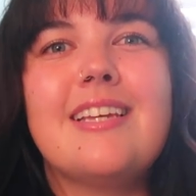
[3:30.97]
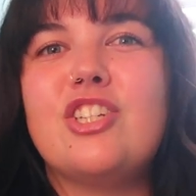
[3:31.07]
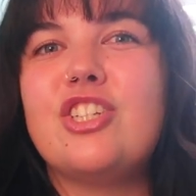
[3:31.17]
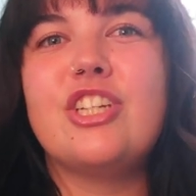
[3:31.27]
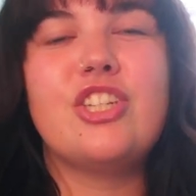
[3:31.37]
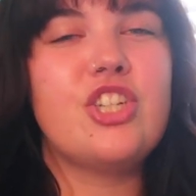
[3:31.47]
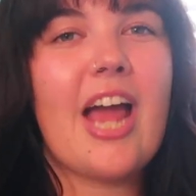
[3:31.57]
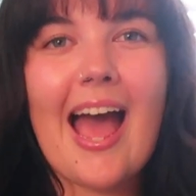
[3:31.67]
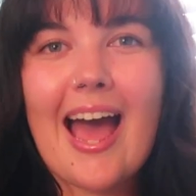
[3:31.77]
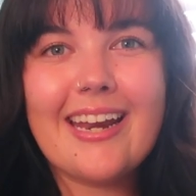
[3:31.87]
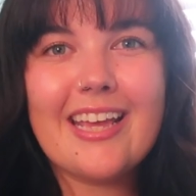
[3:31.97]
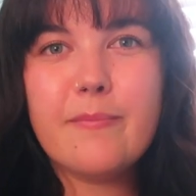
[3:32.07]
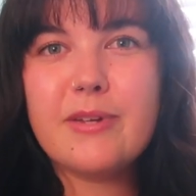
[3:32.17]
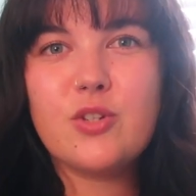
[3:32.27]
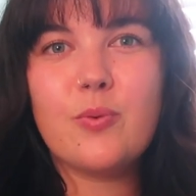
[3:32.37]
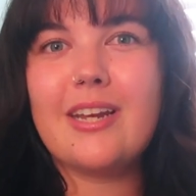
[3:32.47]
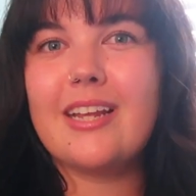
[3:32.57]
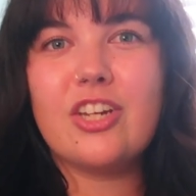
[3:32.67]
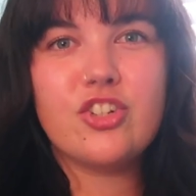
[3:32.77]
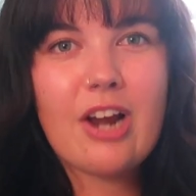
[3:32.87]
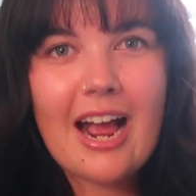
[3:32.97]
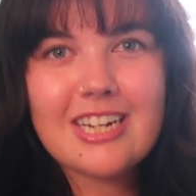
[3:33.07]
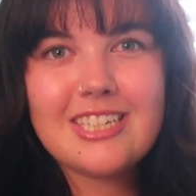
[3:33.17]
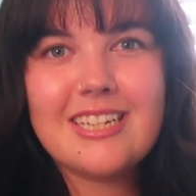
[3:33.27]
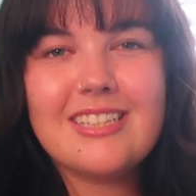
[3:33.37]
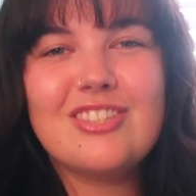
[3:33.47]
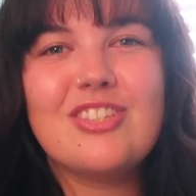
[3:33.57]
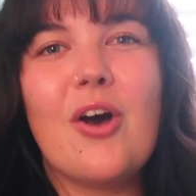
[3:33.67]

Is she chatting between contractions?